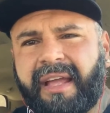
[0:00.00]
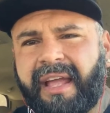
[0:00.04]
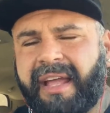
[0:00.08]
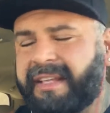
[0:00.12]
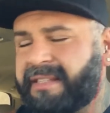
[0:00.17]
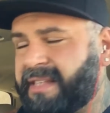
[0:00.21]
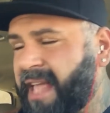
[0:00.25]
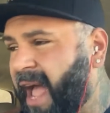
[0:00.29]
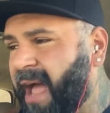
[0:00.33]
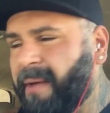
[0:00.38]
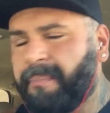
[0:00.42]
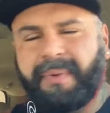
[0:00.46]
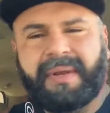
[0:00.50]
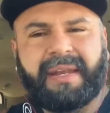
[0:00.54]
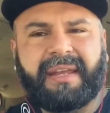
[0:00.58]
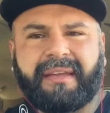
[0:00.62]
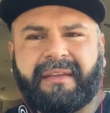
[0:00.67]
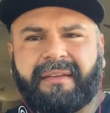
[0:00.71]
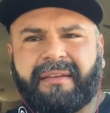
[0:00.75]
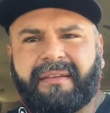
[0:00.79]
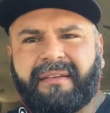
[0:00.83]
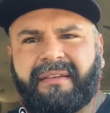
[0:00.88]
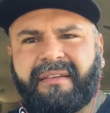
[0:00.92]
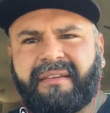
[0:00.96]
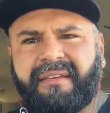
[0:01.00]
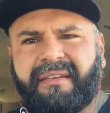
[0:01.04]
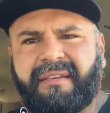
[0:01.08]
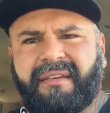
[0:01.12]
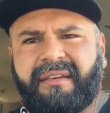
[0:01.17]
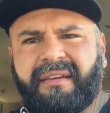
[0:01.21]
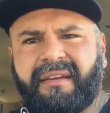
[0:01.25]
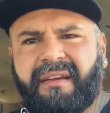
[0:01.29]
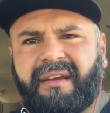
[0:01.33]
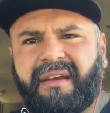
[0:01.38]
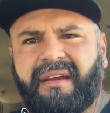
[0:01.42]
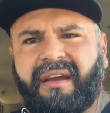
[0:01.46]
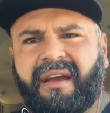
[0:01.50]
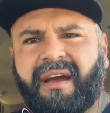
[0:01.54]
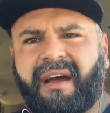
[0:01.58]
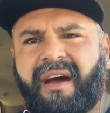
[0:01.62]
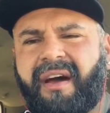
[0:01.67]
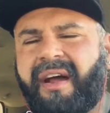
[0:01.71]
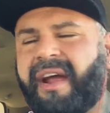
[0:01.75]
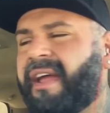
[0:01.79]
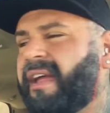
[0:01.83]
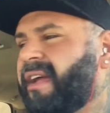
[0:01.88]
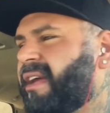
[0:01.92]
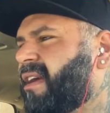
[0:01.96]
It's happening.
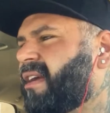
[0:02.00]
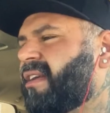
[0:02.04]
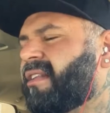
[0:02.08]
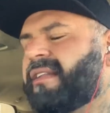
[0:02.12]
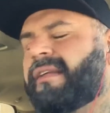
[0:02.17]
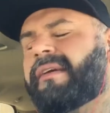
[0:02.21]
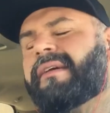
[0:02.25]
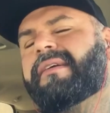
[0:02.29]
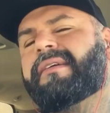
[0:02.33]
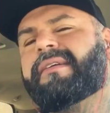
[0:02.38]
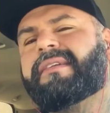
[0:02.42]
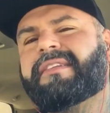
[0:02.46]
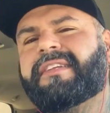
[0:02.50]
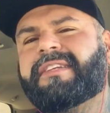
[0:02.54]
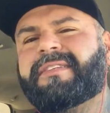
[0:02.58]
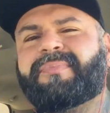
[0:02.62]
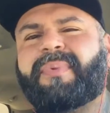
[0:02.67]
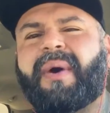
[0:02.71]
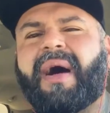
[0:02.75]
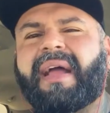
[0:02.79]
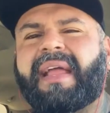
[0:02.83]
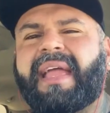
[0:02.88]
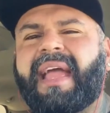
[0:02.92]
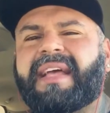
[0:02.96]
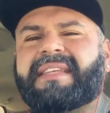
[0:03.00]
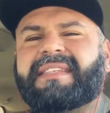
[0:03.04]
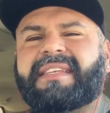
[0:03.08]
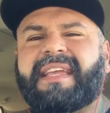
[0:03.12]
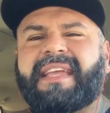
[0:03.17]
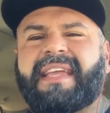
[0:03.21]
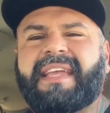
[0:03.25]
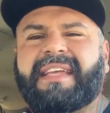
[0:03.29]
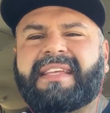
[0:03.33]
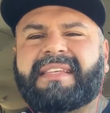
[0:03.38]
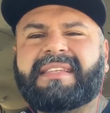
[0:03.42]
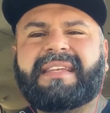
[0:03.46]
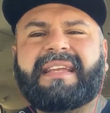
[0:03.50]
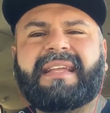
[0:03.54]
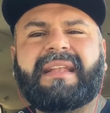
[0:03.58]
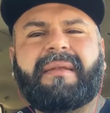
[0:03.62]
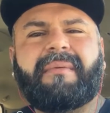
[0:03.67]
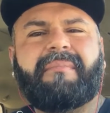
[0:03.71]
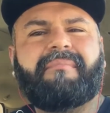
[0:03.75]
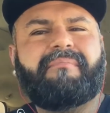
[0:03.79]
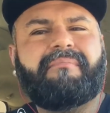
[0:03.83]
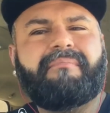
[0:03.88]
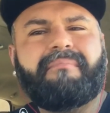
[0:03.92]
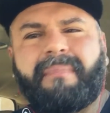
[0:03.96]
All right. Look, this podcast isn't
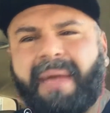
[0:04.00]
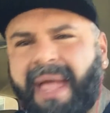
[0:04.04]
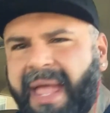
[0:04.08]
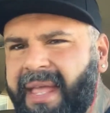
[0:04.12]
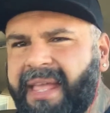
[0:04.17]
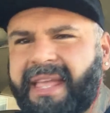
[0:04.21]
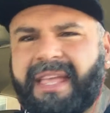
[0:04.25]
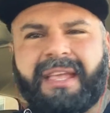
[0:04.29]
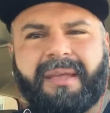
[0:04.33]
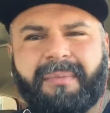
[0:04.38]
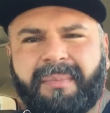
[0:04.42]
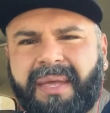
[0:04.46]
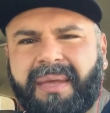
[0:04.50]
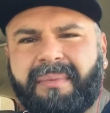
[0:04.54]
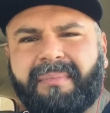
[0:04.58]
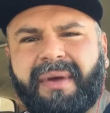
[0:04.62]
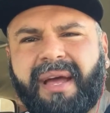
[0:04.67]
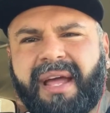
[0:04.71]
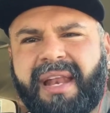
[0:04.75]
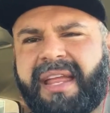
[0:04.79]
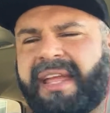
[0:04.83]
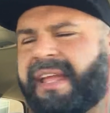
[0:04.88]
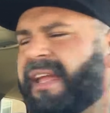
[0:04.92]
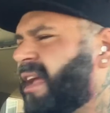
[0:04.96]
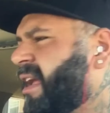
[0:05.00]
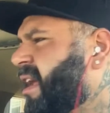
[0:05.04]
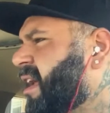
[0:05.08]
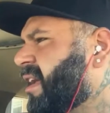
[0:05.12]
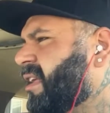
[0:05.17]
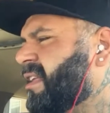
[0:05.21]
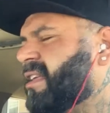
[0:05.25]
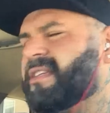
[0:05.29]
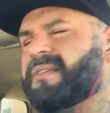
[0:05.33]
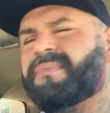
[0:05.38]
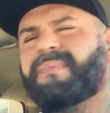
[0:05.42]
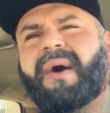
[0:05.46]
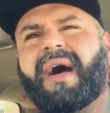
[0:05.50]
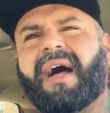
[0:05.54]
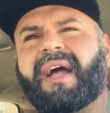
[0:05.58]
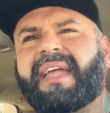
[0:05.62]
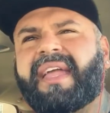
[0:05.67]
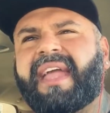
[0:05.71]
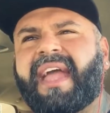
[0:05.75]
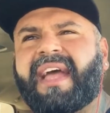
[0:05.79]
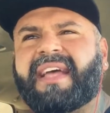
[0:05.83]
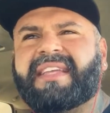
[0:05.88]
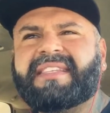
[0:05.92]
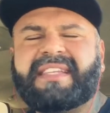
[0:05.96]
making me money. This
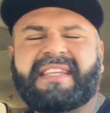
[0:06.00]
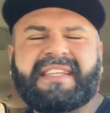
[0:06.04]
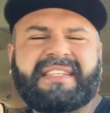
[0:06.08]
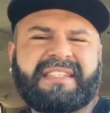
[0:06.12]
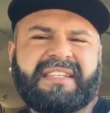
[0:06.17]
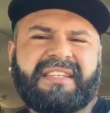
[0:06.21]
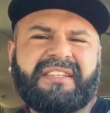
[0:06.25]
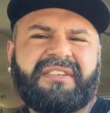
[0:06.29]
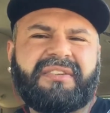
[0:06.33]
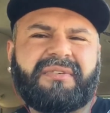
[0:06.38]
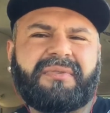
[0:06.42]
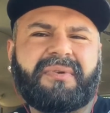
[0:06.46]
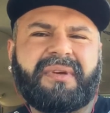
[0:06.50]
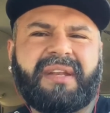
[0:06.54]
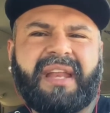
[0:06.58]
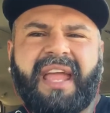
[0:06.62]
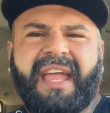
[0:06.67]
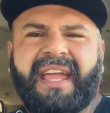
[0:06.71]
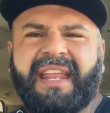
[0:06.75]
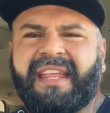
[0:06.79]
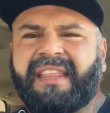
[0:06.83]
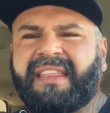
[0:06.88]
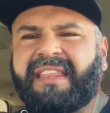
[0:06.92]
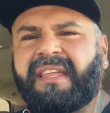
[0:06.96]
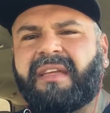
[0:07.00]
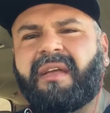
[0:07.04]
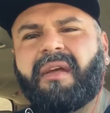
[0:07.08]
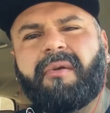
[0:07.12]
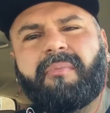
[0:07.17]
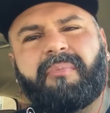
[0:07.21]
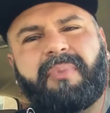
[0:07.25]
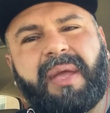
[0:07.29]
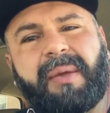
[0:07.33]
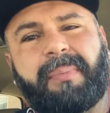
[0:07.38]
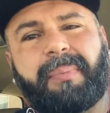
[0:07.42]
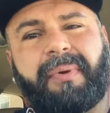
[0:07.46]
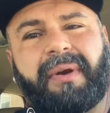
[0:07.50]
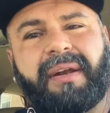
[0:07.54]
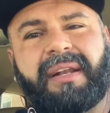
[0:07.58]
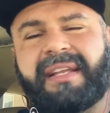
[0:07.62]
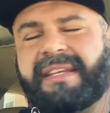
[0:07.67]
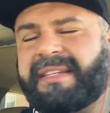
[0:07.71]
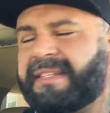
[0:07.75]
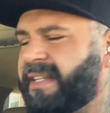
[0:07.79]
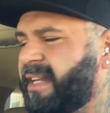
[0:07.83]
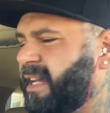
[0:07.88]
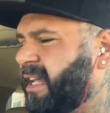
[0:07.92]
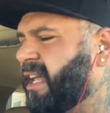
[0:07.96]
podcast isn't doing anything. People are
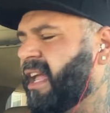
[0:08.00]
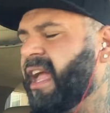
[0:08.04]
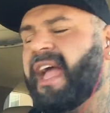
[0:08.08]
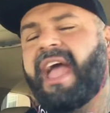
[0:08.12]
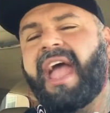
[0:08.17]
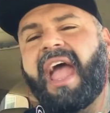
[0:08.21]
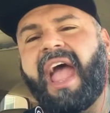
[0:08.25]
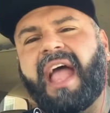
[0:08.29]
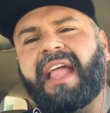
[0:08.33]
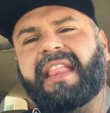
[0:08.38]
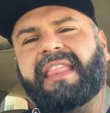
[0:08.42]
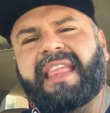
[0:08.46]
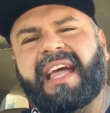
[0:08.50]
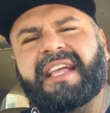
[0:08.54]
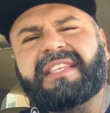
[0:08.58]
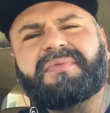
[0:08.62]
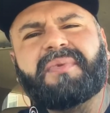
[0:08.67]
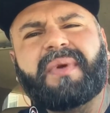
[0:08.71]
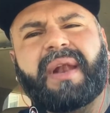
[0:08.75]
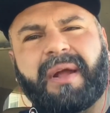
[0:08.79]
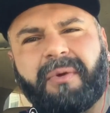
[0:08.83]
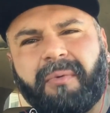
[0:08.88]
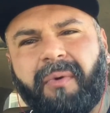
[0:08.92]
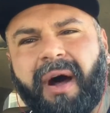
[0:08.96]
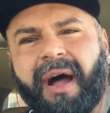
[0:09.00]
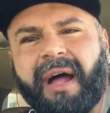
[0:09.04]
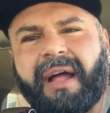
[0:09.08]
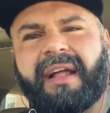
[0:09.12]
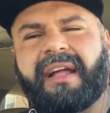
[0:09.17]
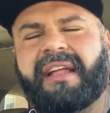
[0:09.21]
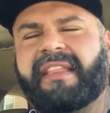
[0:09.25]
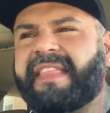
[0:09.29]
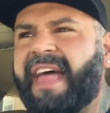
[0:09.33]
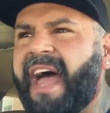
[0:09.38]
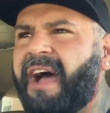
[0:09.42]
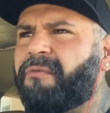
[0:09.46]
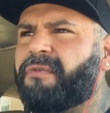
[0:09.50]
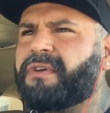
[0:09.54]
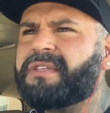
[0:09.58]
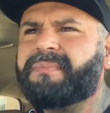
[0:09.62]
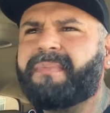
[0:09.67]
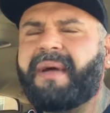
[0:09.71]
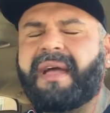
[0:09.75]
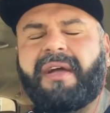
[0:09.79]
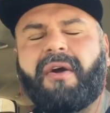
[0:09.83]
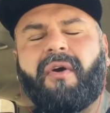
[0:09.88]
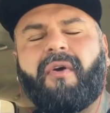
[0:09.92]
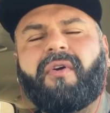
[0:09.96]
listening, and that's what I want. That was
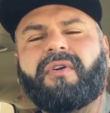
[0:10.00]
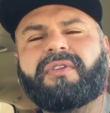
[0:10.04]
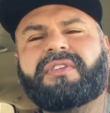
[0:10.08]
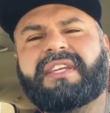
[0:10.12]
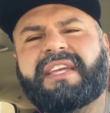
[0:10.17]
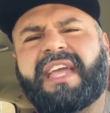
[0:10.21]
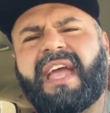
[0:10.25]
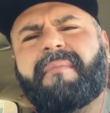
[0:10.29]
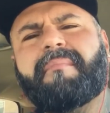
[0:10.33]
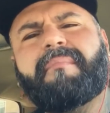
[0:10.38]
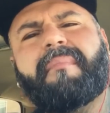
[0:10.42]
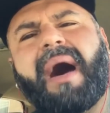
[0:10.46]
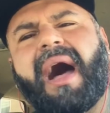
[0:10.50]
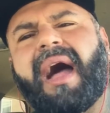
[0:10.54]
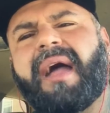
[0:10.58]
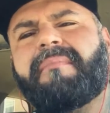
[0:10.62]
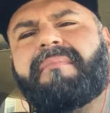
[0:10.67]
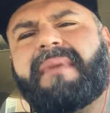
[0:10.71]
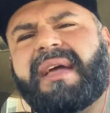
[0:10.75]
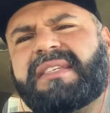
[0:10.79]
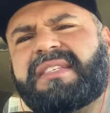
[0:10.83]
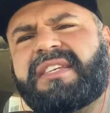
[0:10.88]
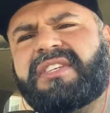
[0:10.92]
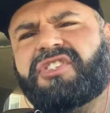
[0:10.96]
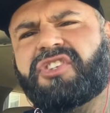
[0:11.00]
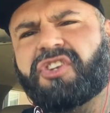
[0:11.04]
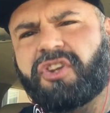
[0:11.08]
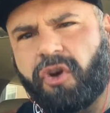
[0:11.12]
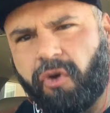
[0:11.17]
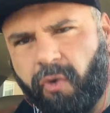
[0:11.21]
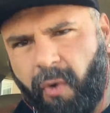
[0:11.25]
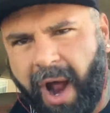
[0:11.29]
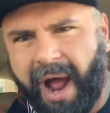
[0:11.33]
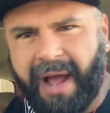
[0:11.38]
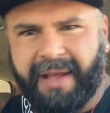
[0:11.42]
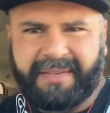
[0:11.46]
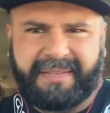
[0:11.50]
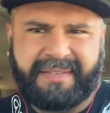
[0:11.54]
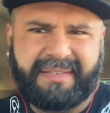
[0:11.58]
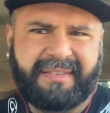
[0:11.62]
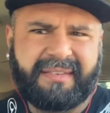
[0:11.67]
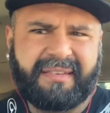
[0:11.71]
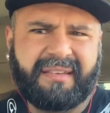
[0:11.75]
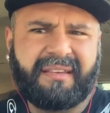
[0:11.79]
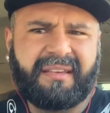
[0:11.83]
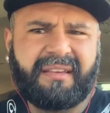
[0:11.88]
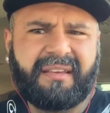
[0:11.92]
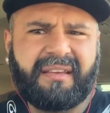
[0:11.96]
my goal to get my message across.